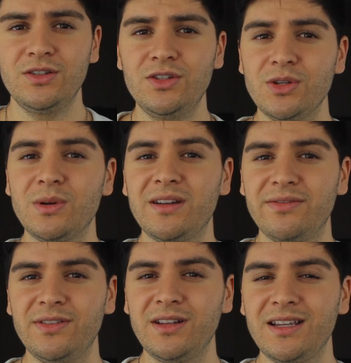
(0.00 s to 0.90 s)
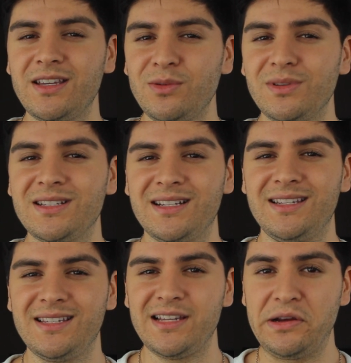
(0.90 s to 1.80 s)
Do I feel like it was
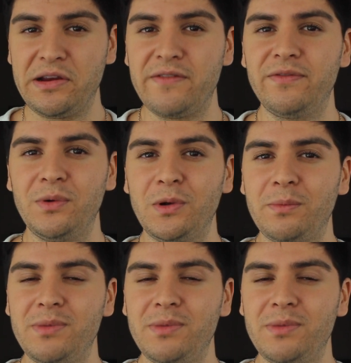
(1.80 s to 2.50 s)
necessary for